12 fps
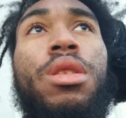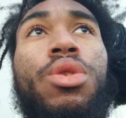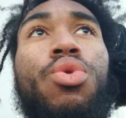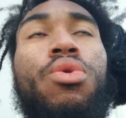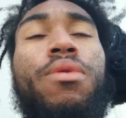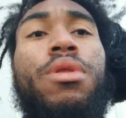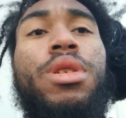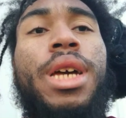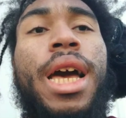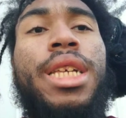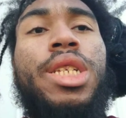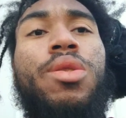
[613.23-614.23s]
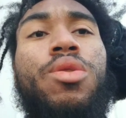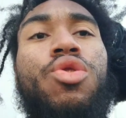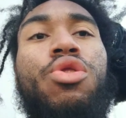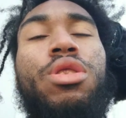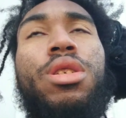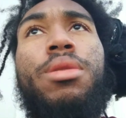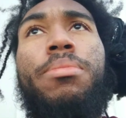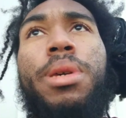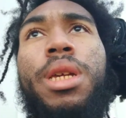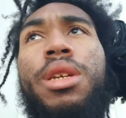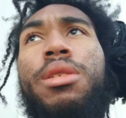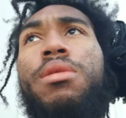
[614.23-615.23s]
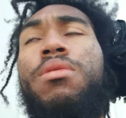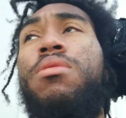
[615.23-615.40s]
the universe has no intrinsic meaning.